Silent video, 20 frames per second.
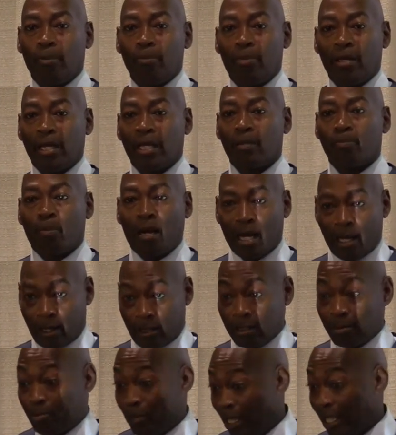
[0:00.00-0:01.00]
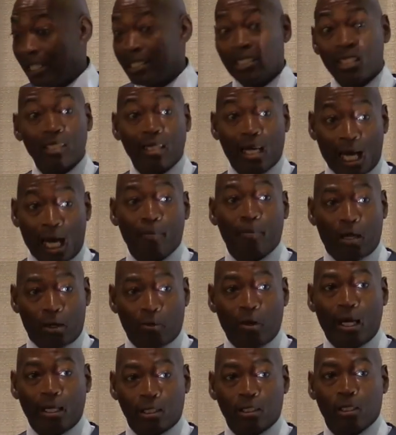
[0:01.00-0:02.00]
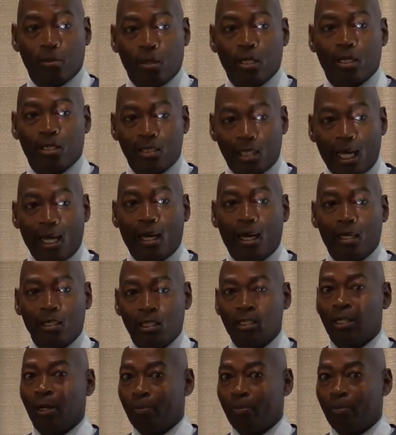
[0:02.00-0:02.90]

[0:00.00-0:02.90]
being denied my rights to be a dad,